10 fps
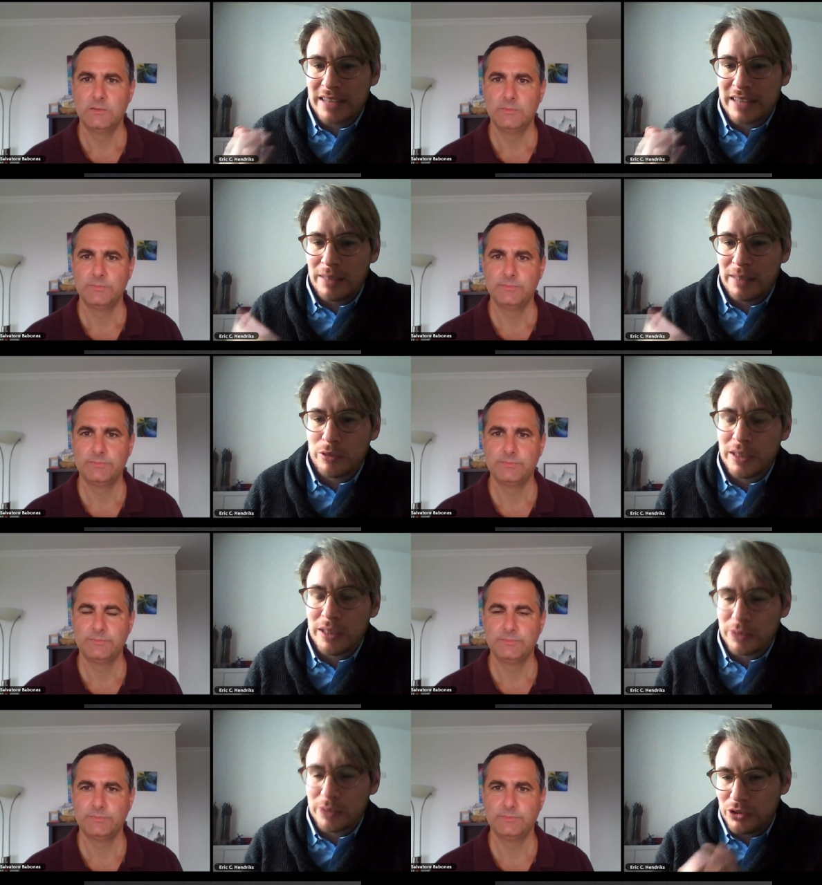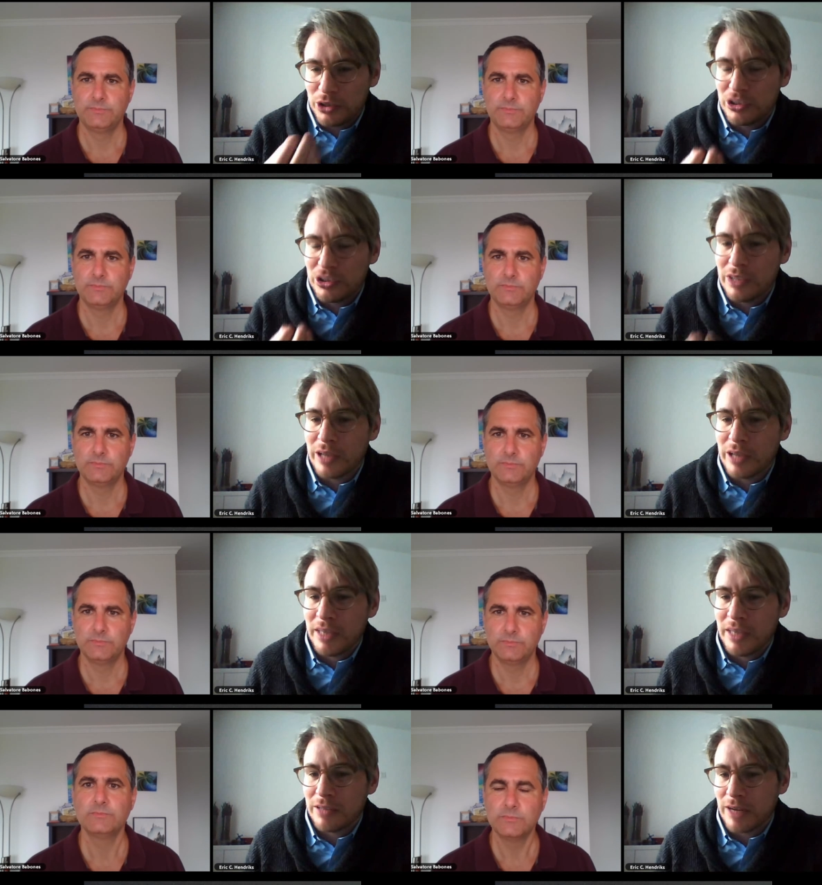Speaker 1: and in between, but you, you see what I
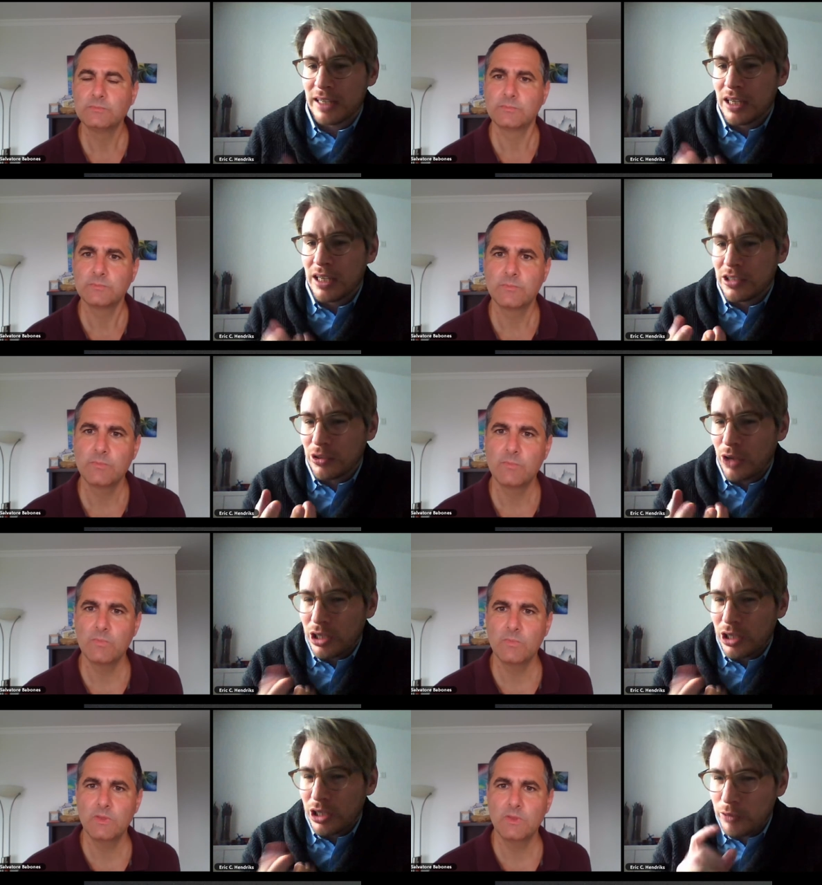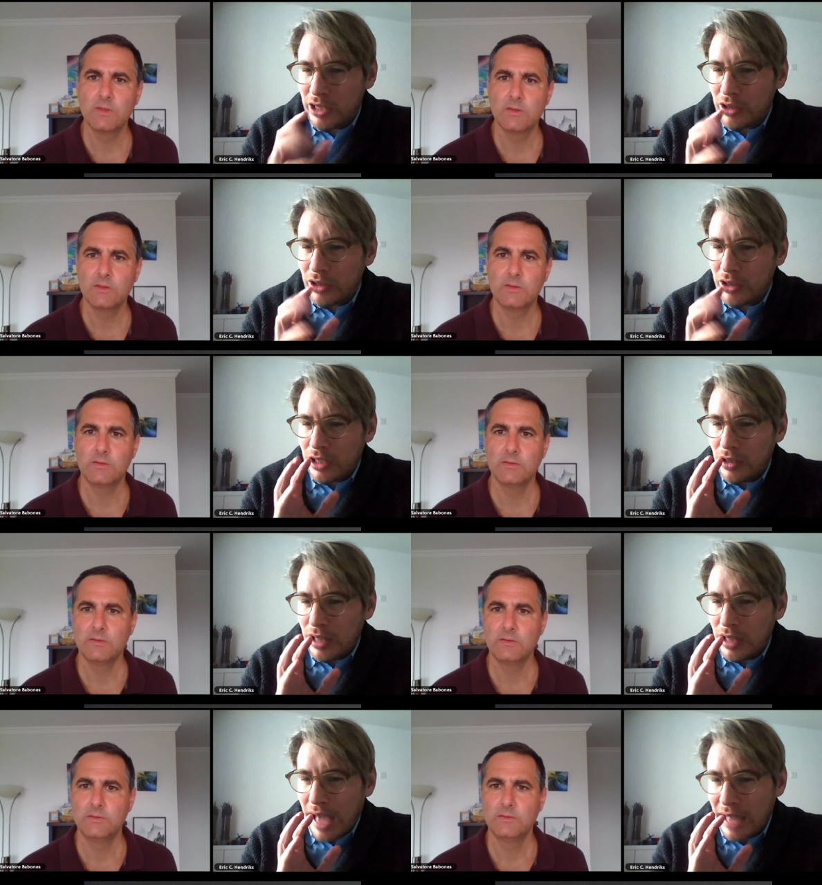mean, right? So the real,
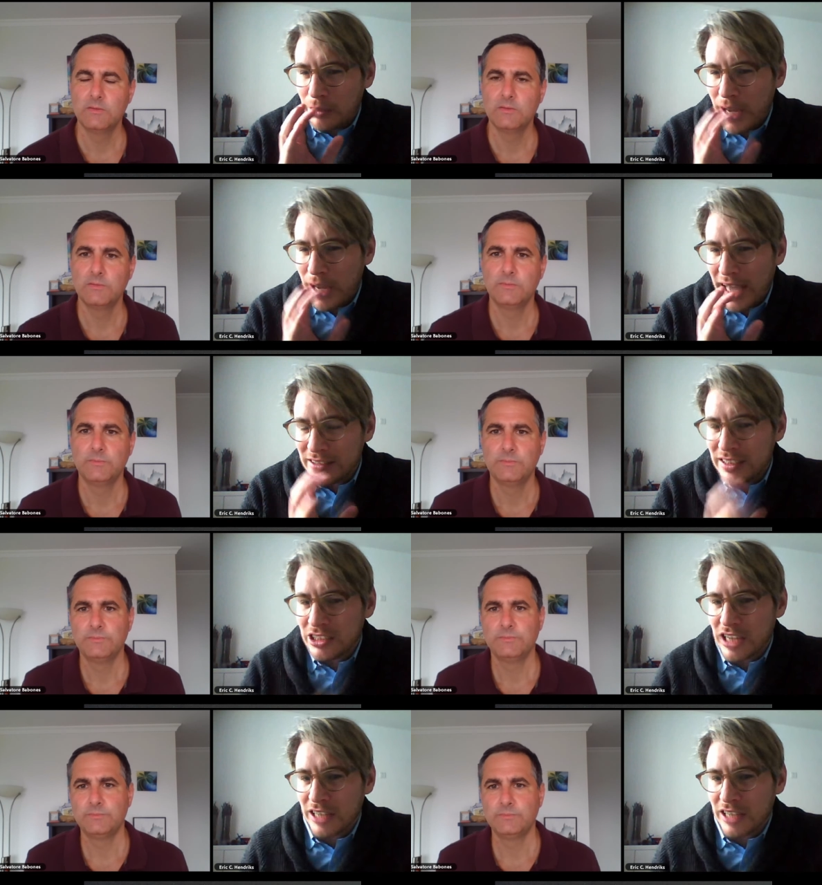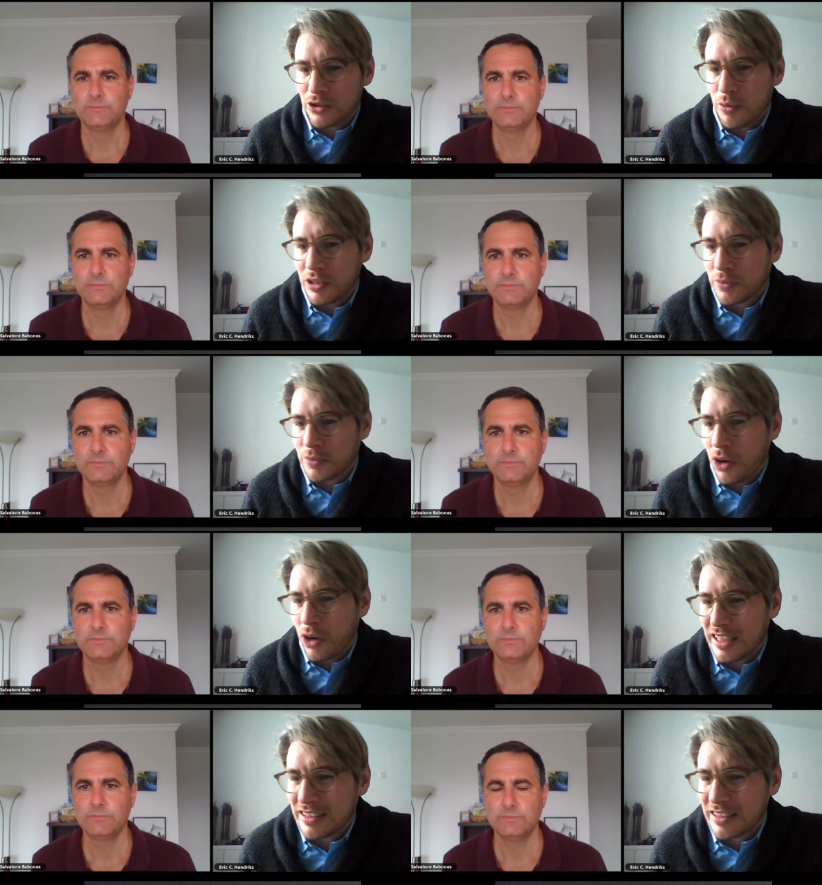I, the way I see the Chinese Communist
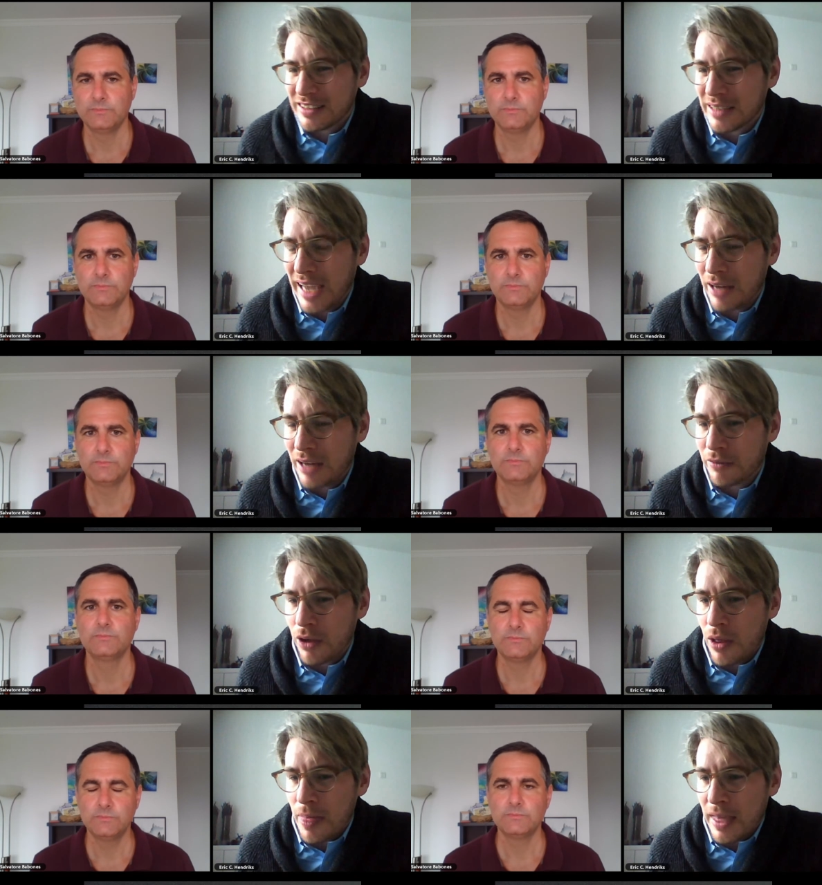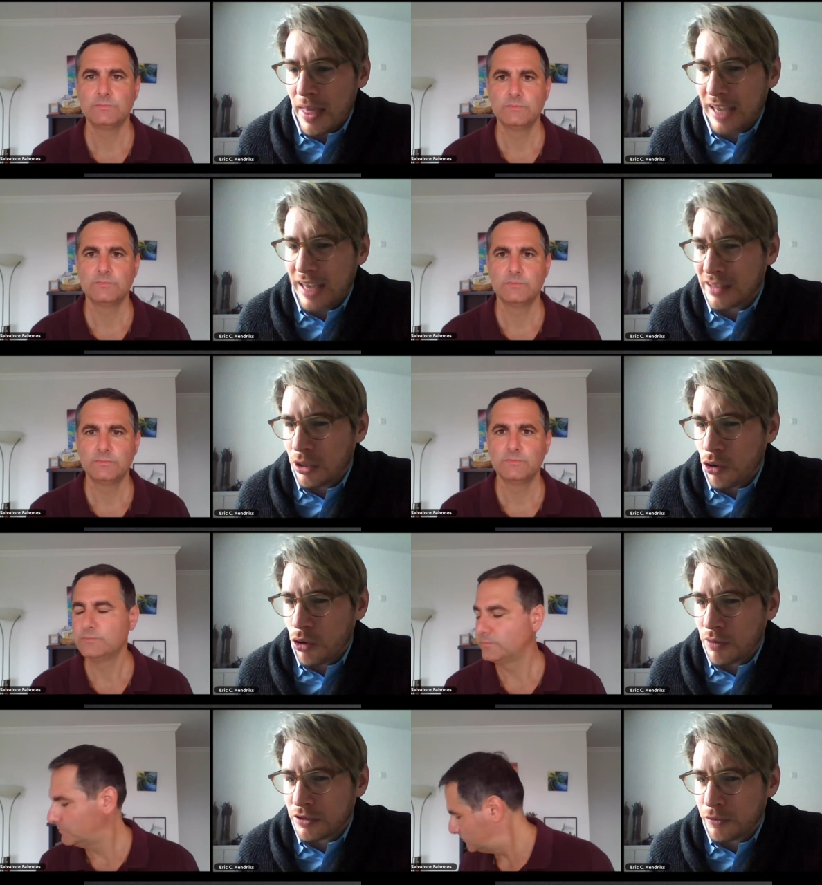Party is as a kind of, is as an
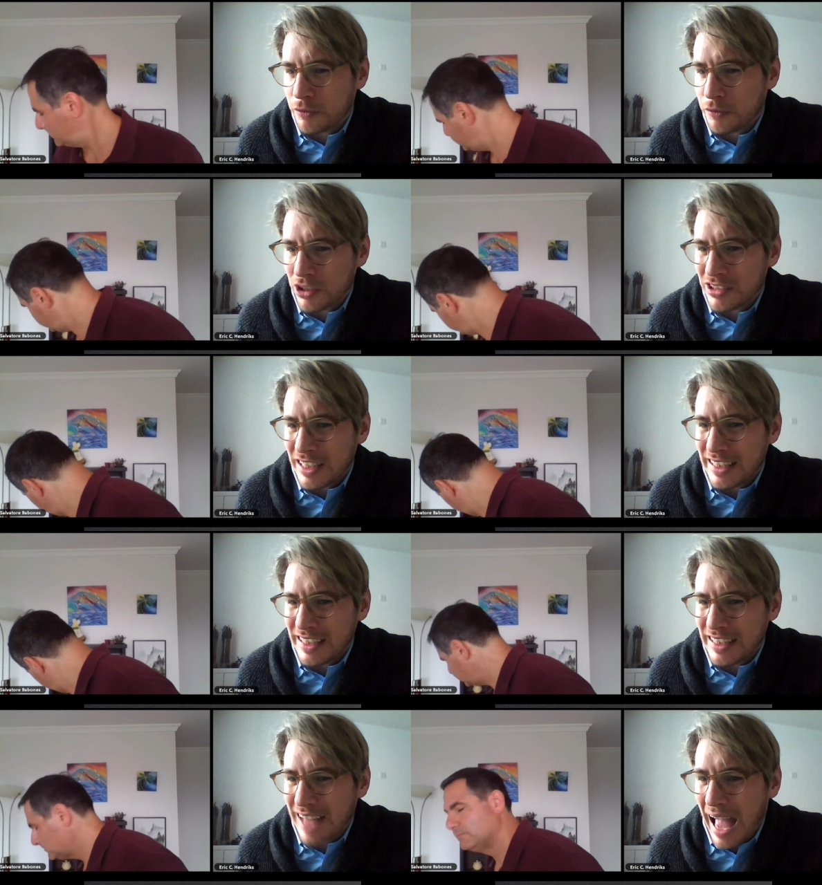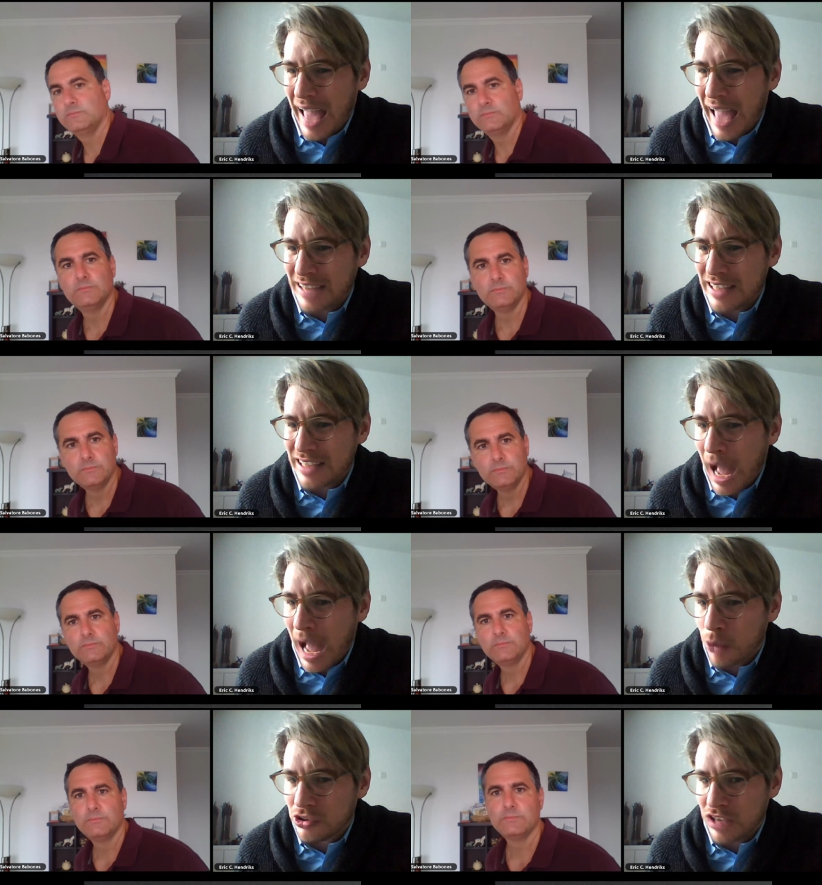enormous force that is actually
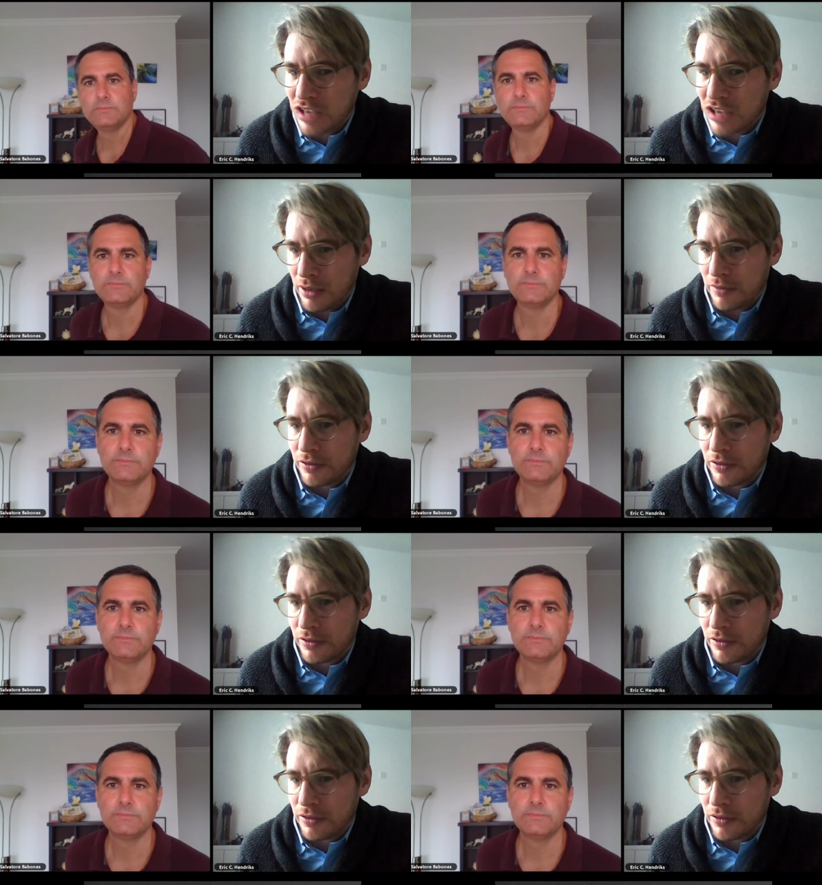outside of